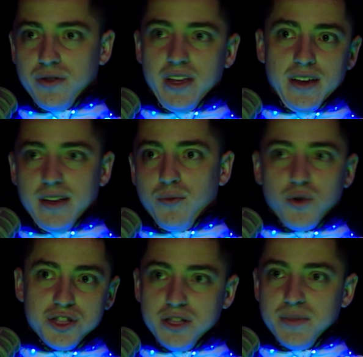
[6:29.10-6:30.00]
they
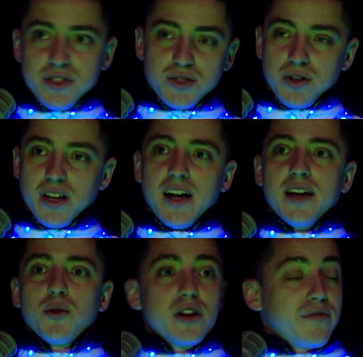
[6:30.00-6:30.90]
worshiped this sort of god,
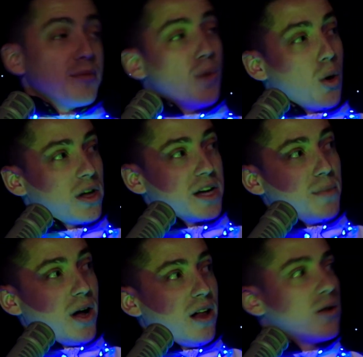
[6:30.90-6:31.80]
or even Moloch and
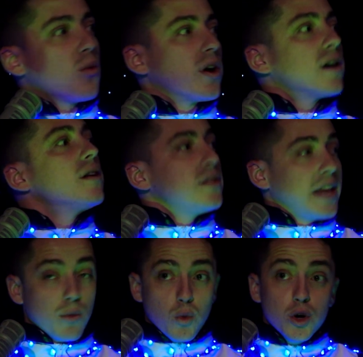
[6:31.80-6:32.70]
Baal, where
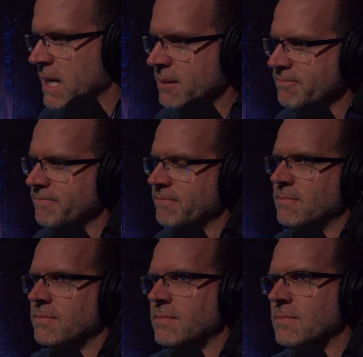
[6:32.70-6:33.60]
they would do the
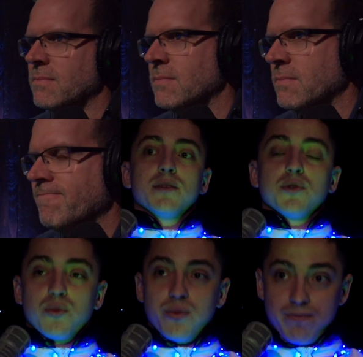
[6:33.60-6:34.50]
ceremonies and they
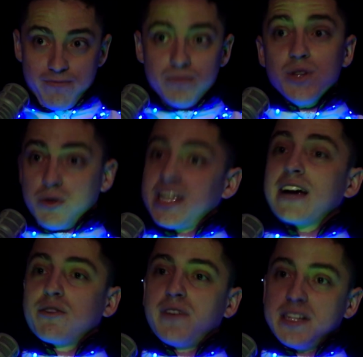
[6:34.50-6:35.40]
would
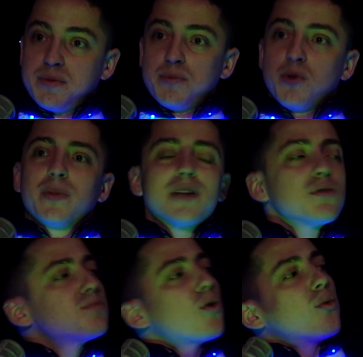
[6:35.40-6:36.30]
sacrifice people. But it
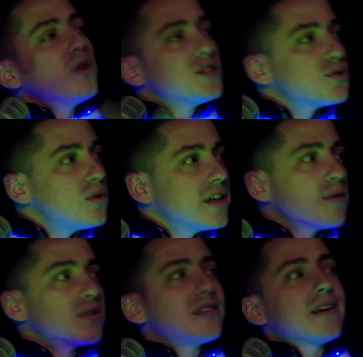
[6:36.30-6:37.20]
was more ritual. It
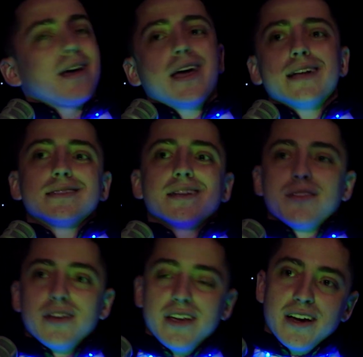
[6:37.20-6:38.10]
was like, hey, it's the end of
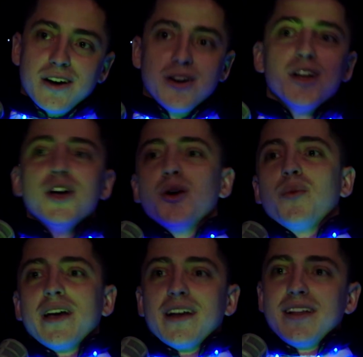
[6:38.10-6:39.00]
the year.
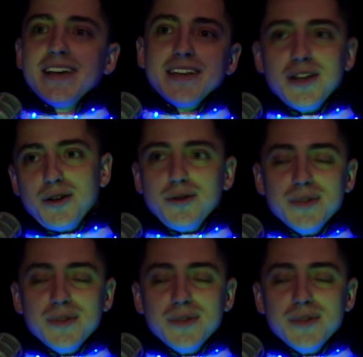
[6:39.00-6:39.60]
We got to